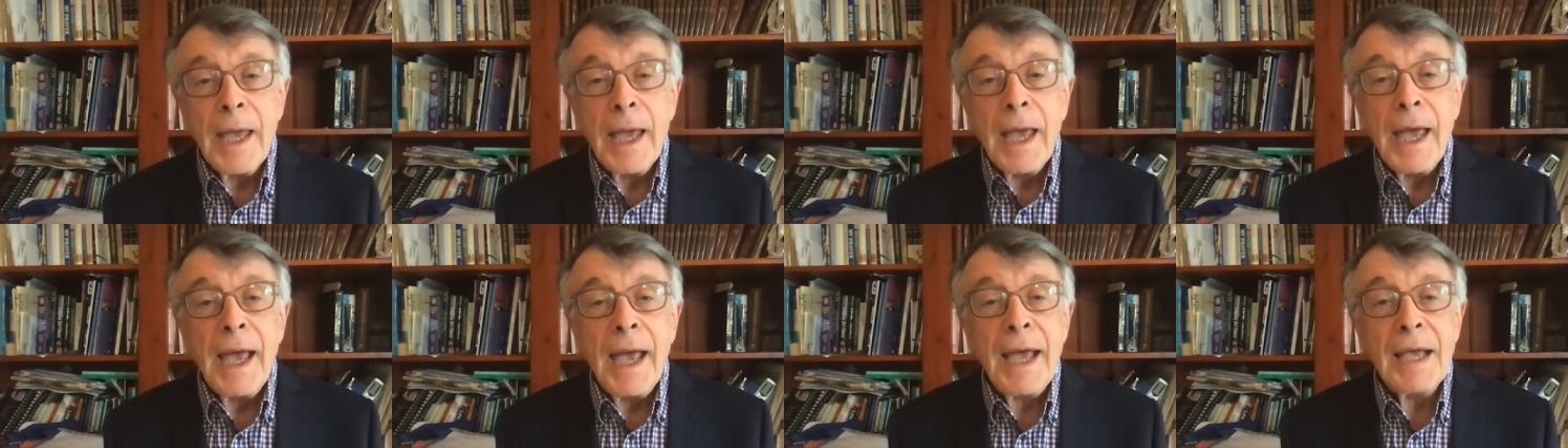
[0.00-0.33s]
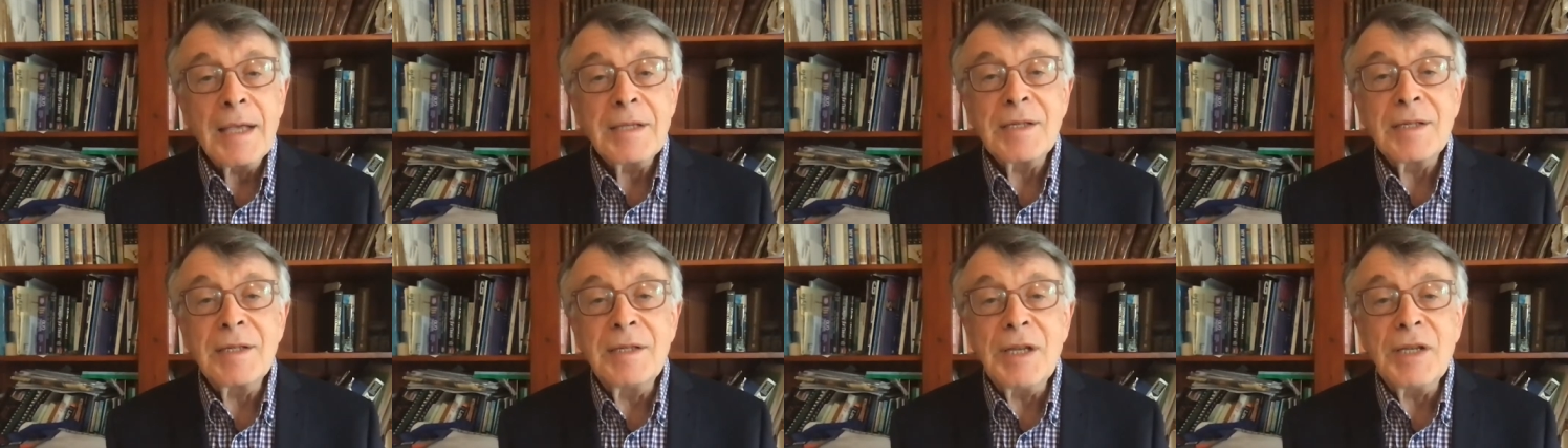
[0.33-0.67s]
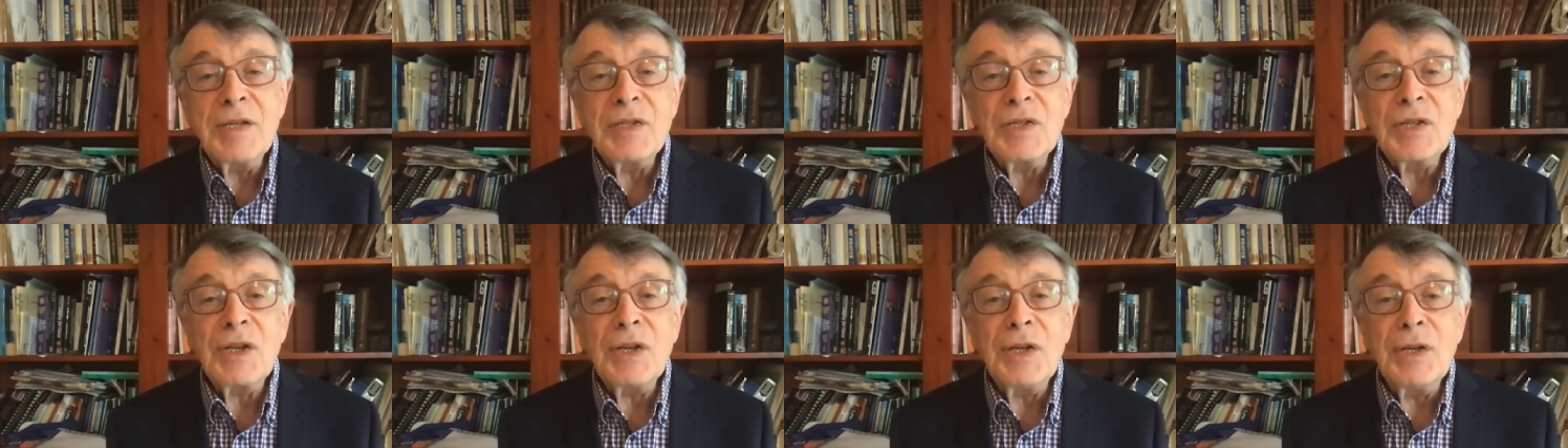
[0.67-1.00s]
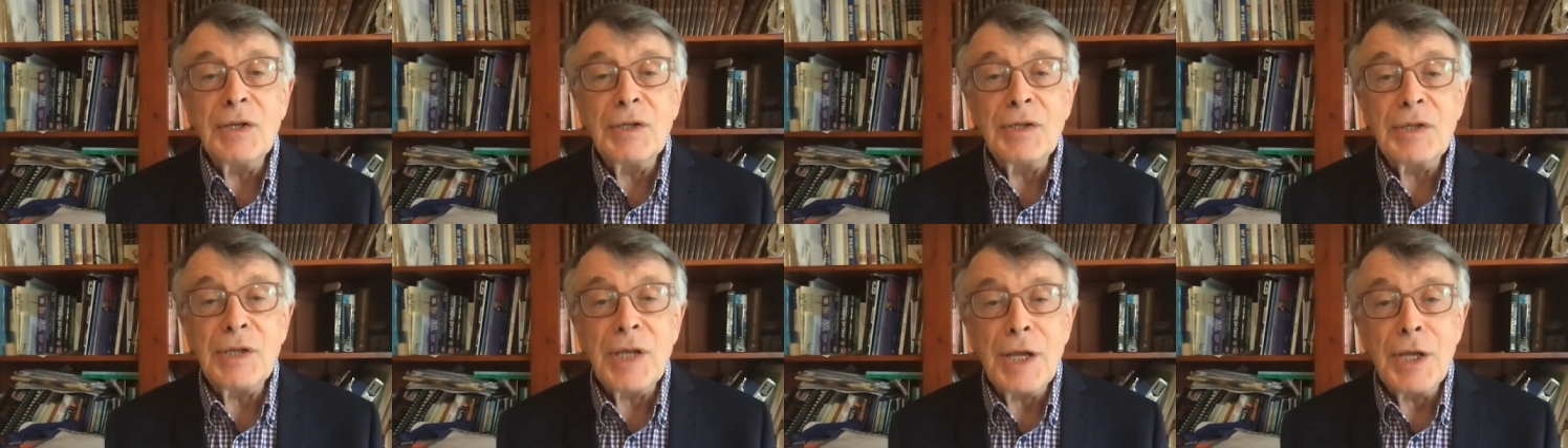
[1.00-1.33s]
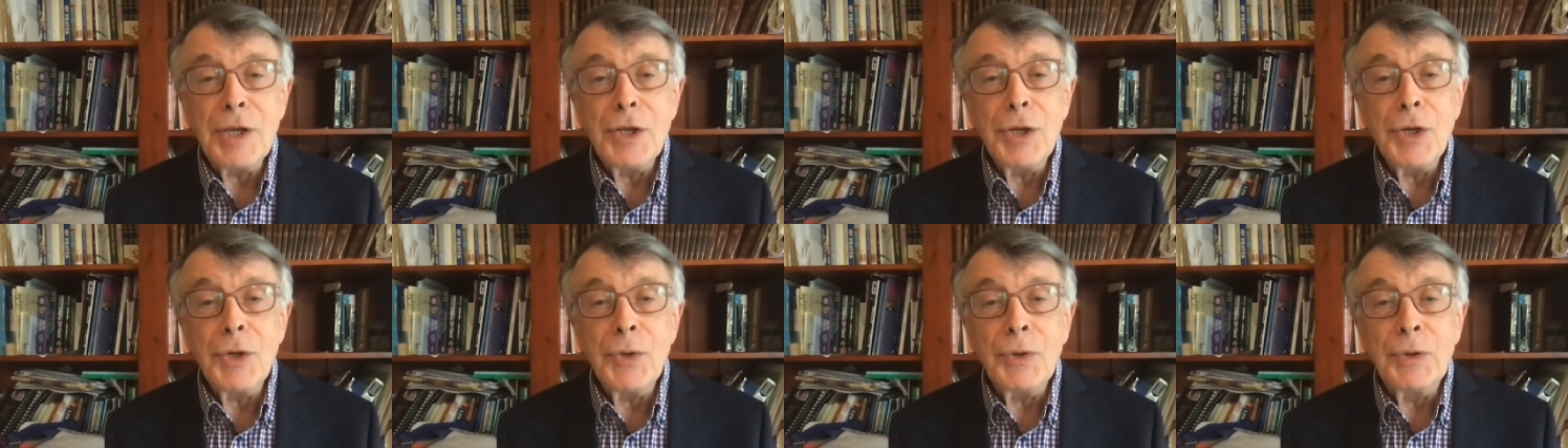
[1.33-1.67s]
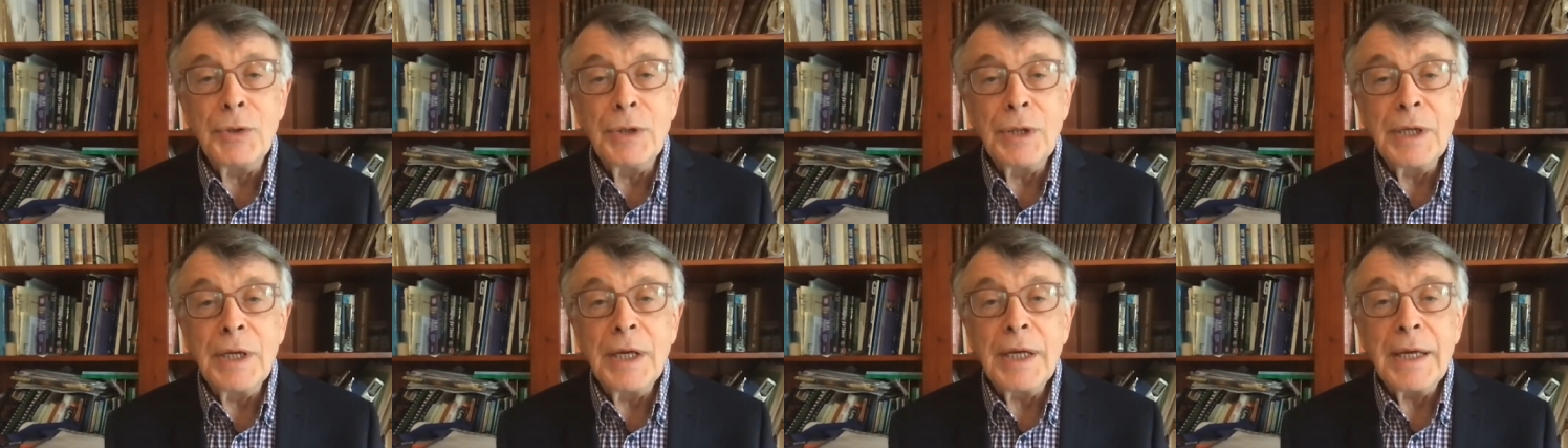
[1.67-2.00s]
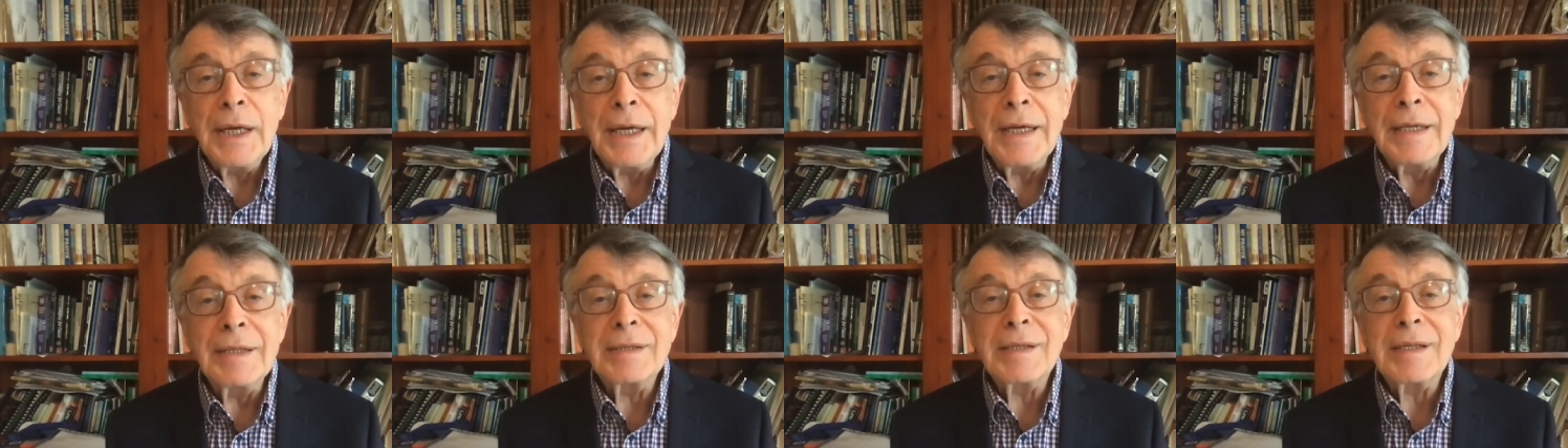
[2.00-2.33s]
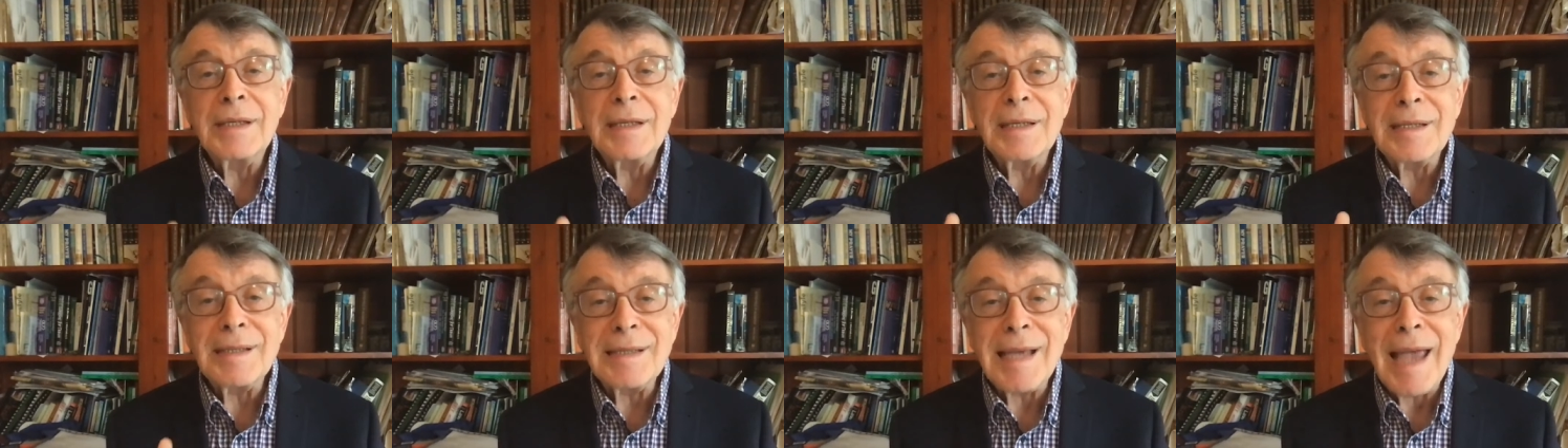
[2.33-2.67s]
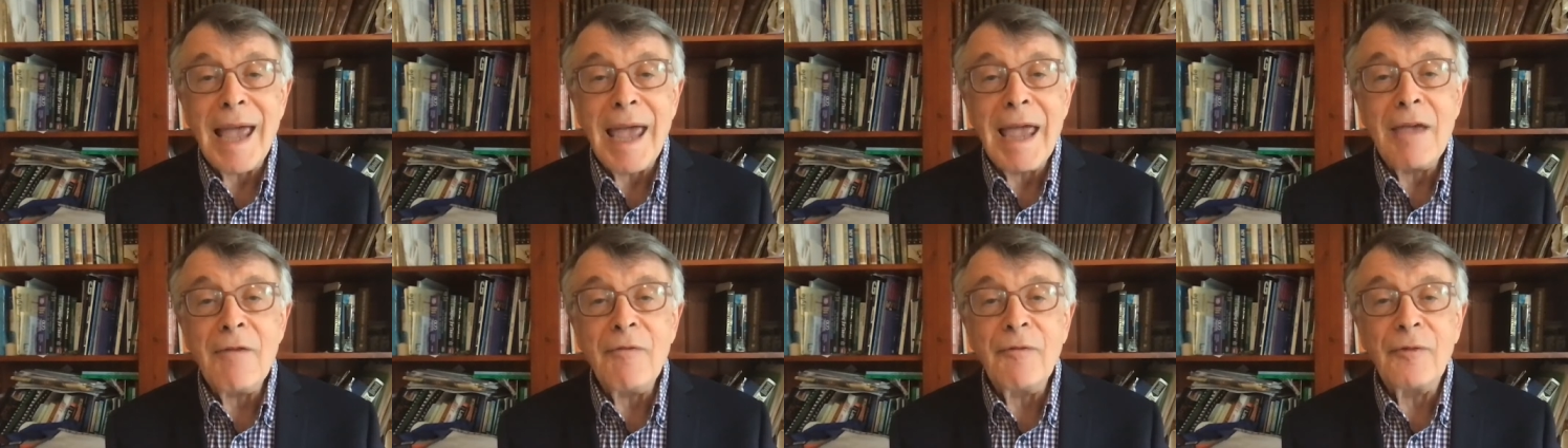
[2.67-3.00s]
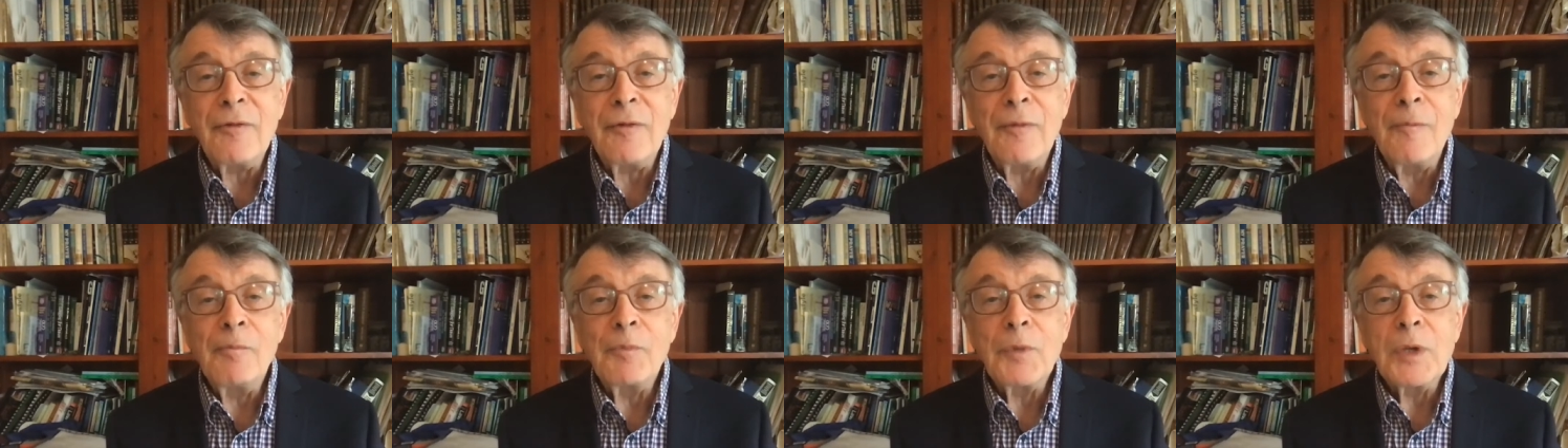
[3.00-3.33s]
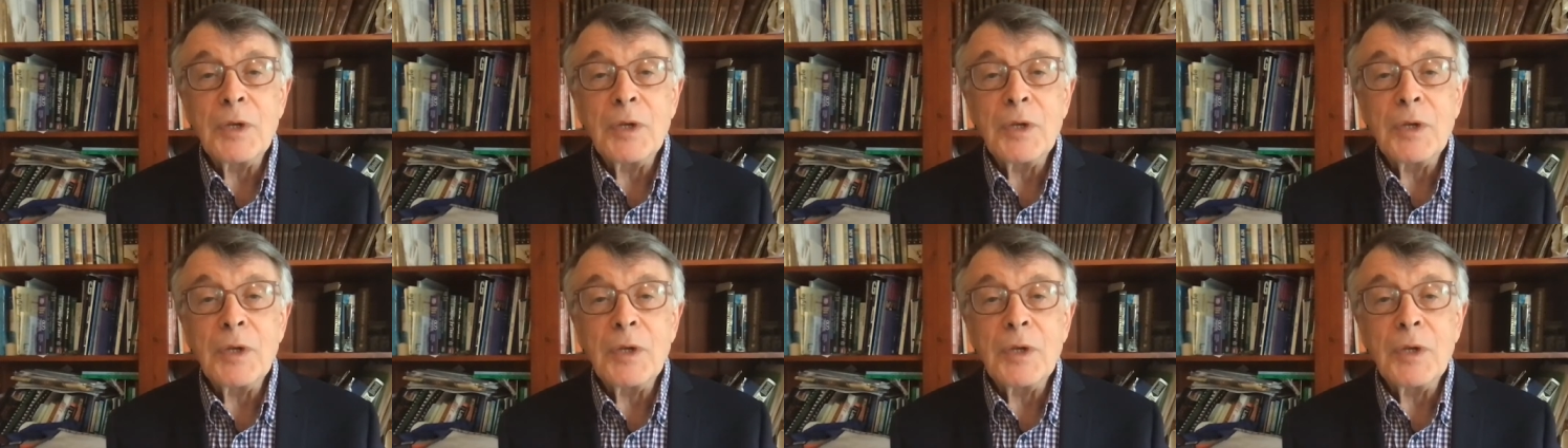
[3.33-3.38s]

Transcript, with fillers: has discontinued its safe,